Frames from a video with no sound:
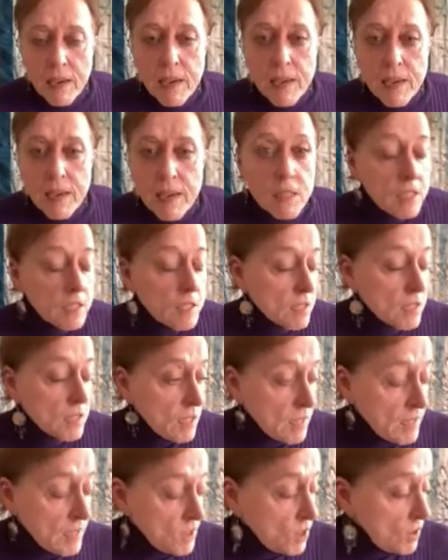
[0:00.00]
And
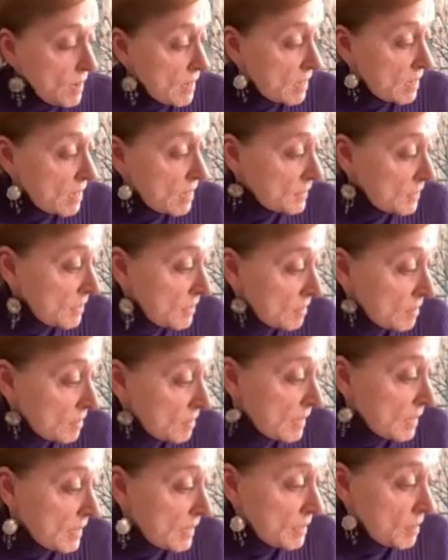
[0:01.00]
you have to
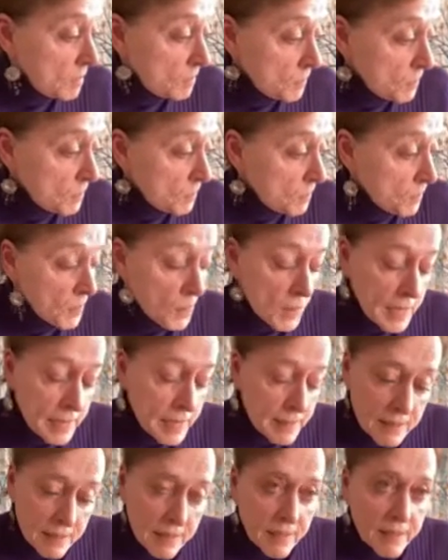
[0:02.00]
kind of
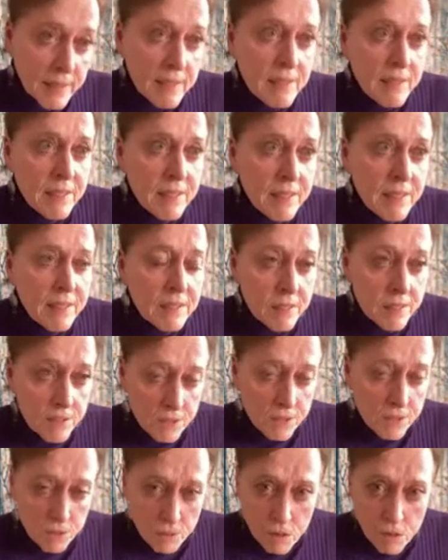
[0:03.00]
press in and
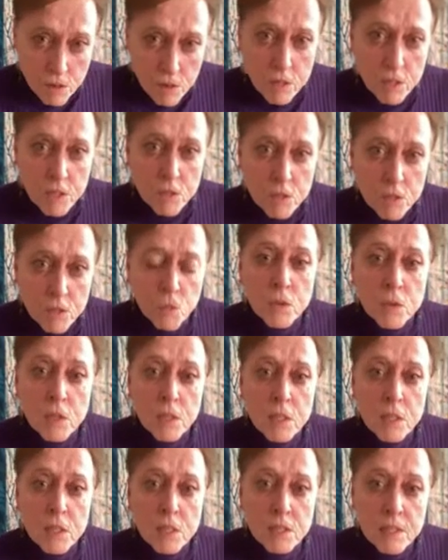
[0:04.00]
do the hard
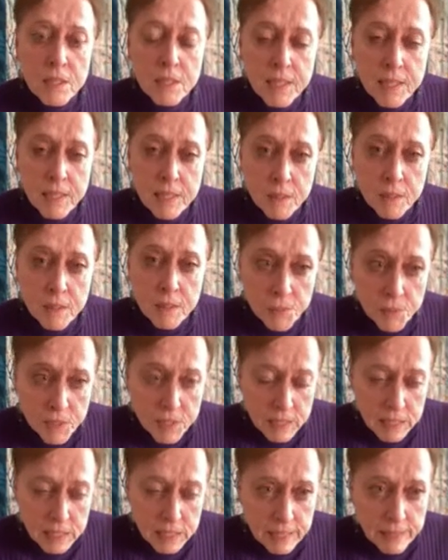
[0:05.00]
work to get it
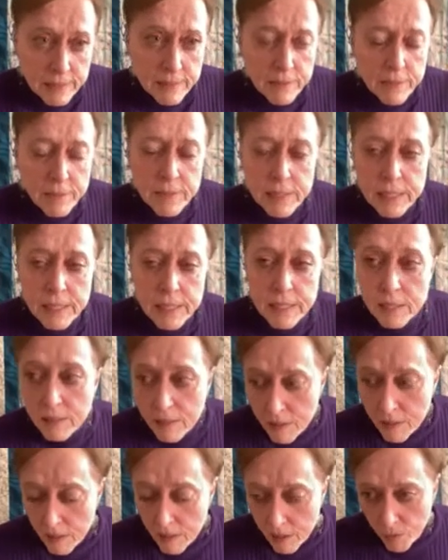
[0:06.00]
put together and
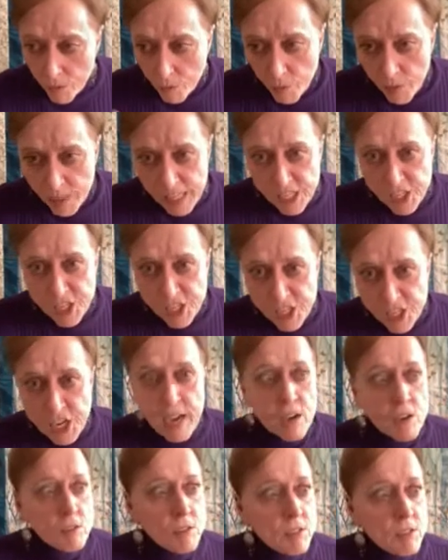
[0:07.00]
reach
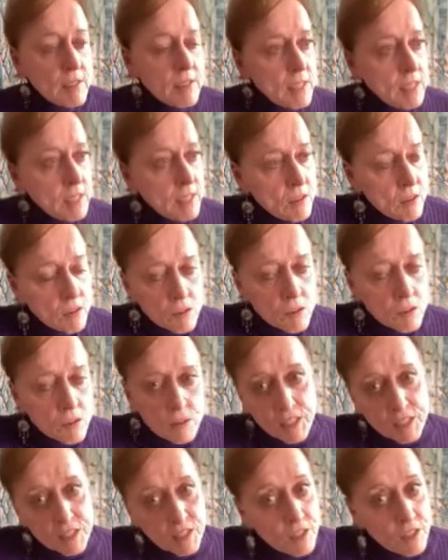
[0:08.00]
out, and then all
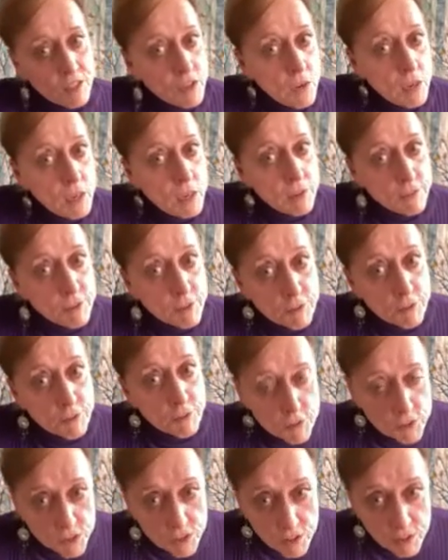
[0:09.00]
of a sudden you have your
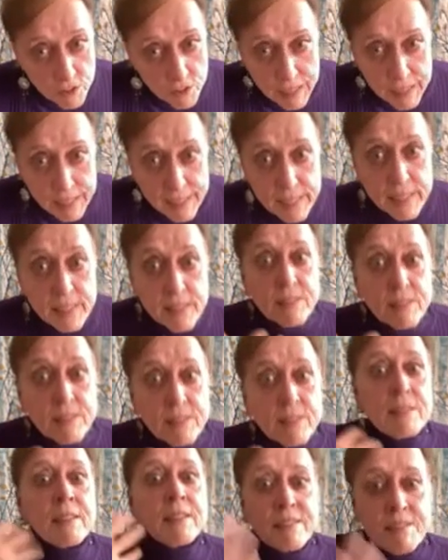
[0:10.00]
first
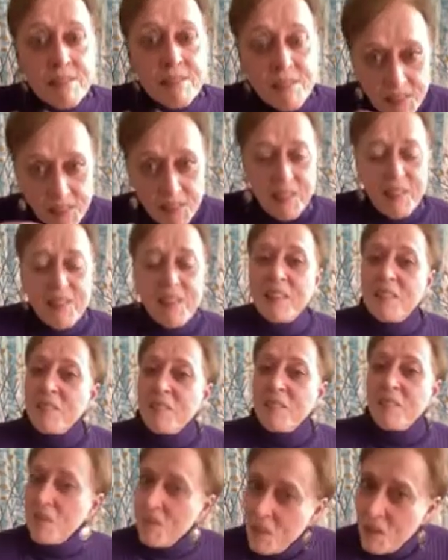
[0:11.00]
client, and
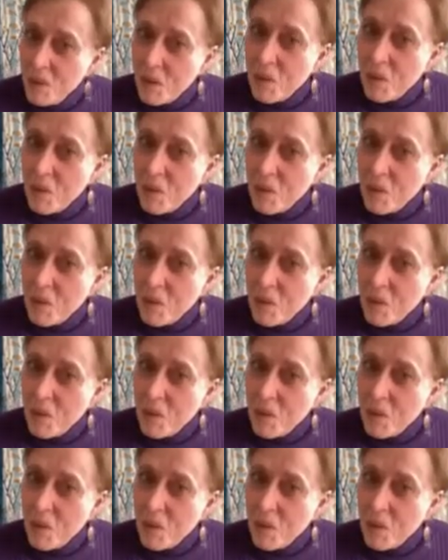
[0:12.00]
you